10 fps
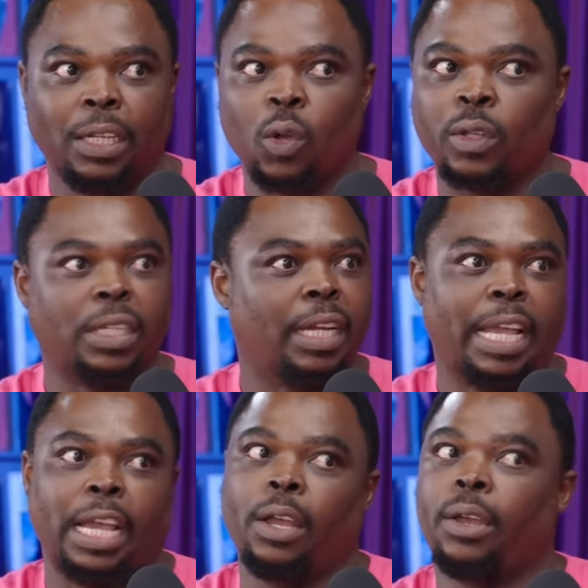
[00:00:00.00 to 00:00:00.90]
itsotsi nje
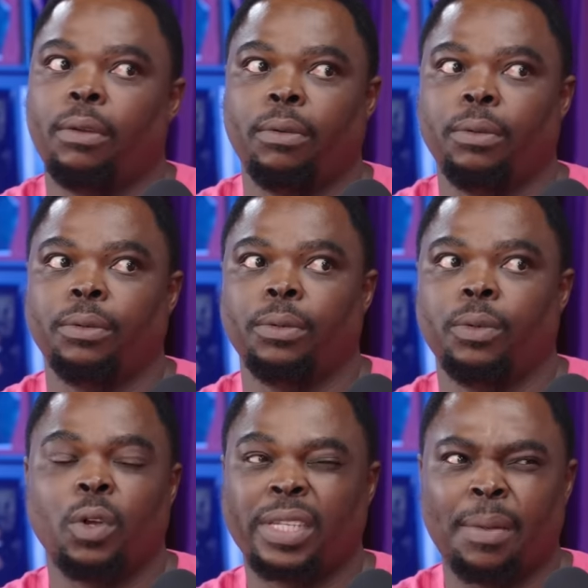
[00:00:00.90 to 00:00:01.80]
ngeke
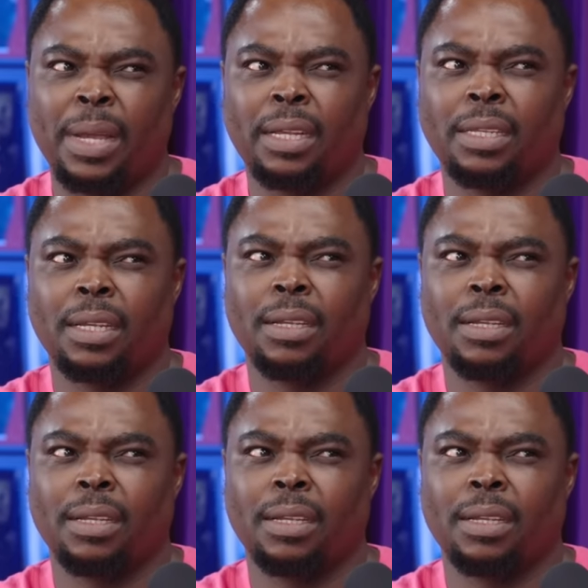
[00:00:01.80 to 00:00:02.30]
uyosebenza.